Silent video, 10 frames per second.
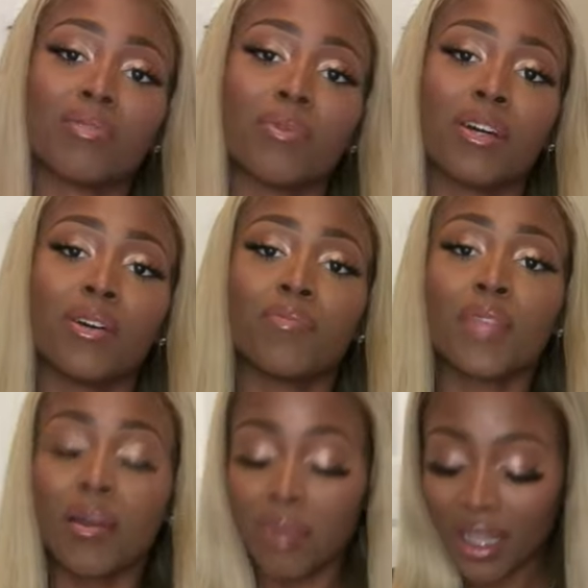as well.
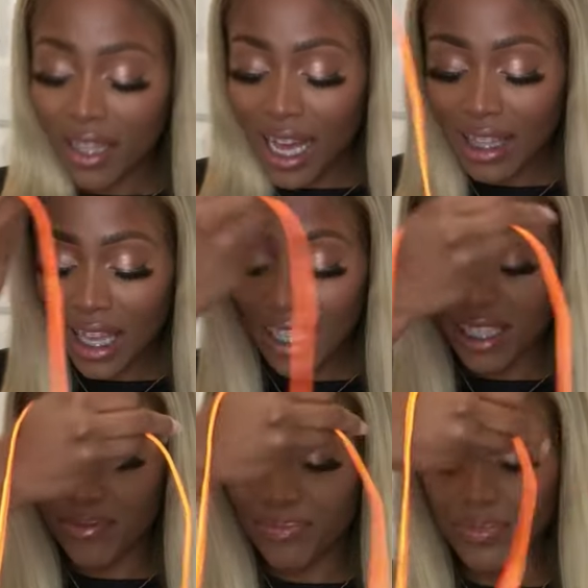But I think I like
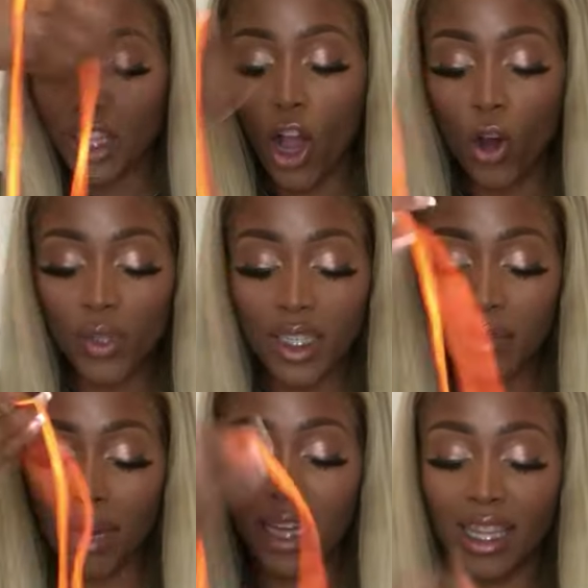holding
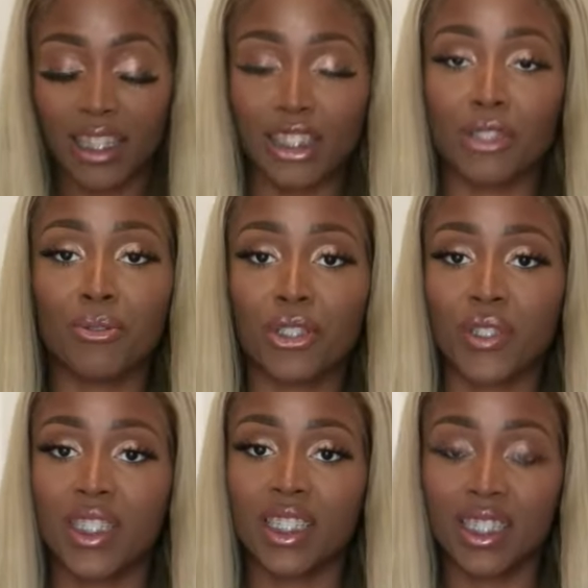it by like the two
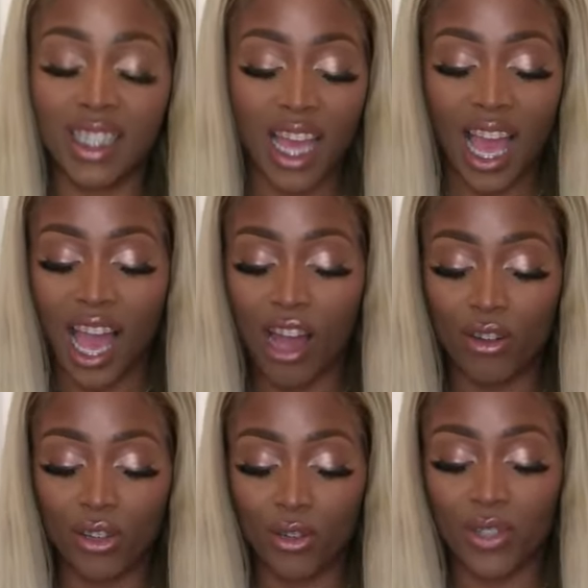strings. I
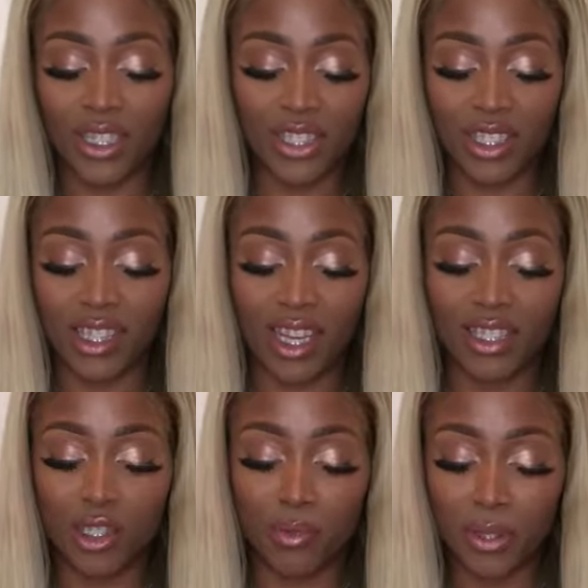don't know. That's just like
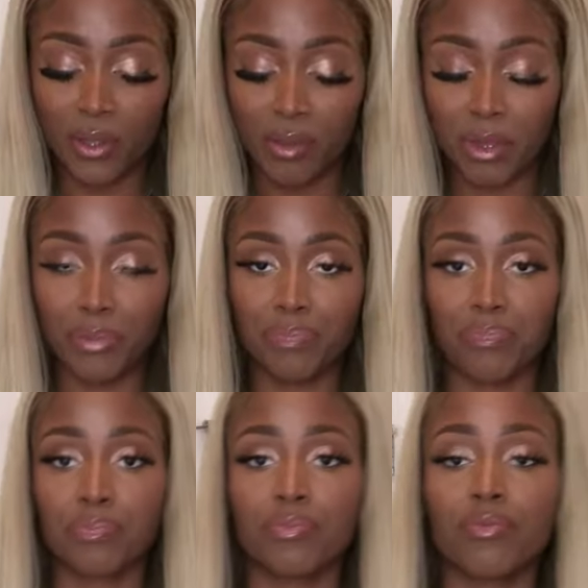super cute to me.
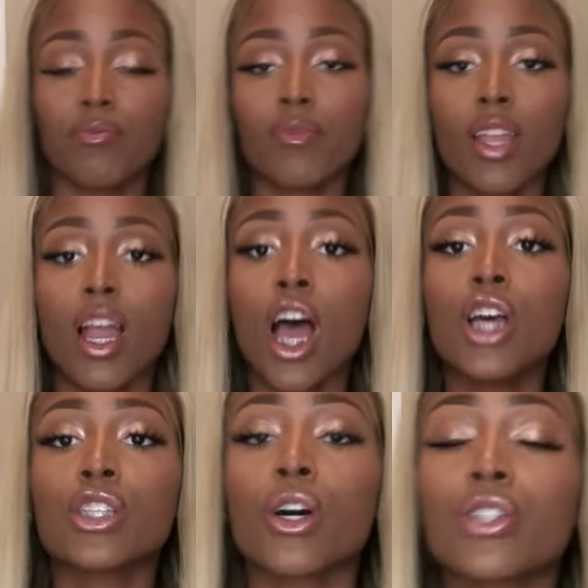
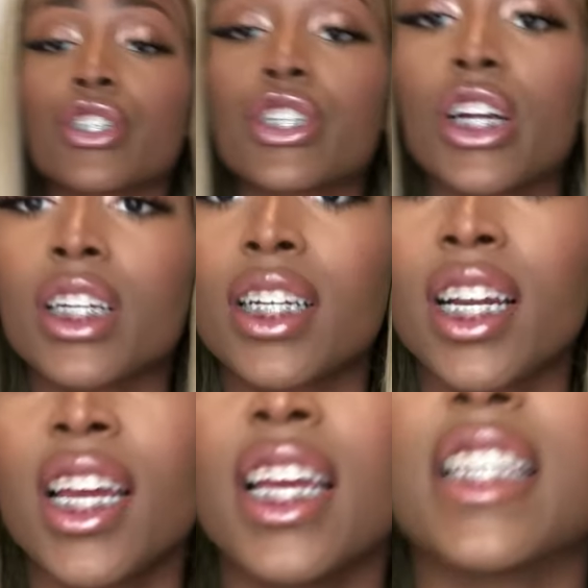So the shirt,
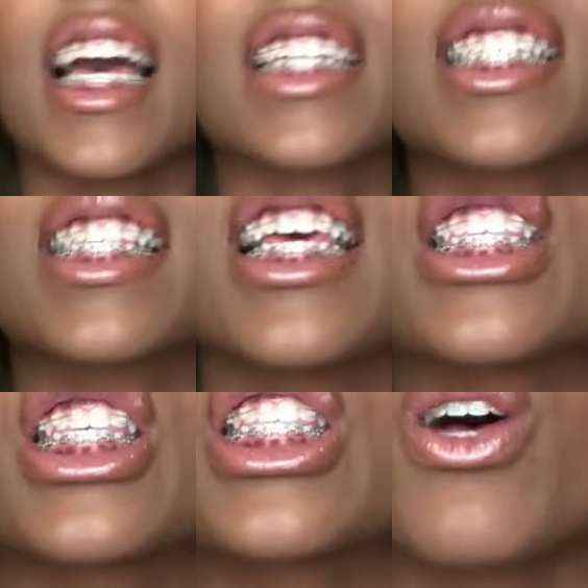it actually
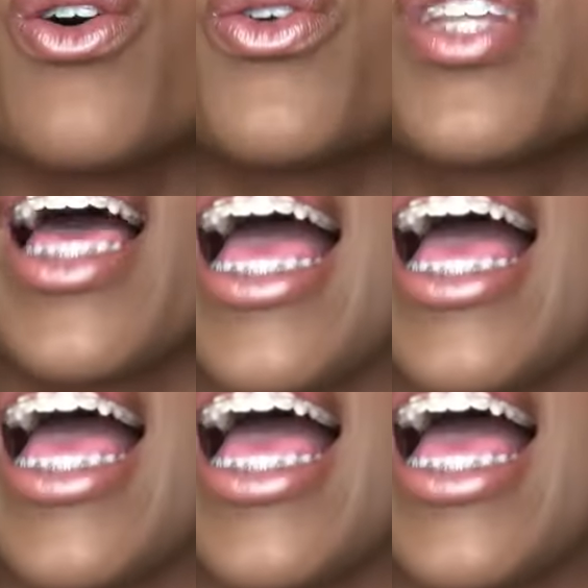says sold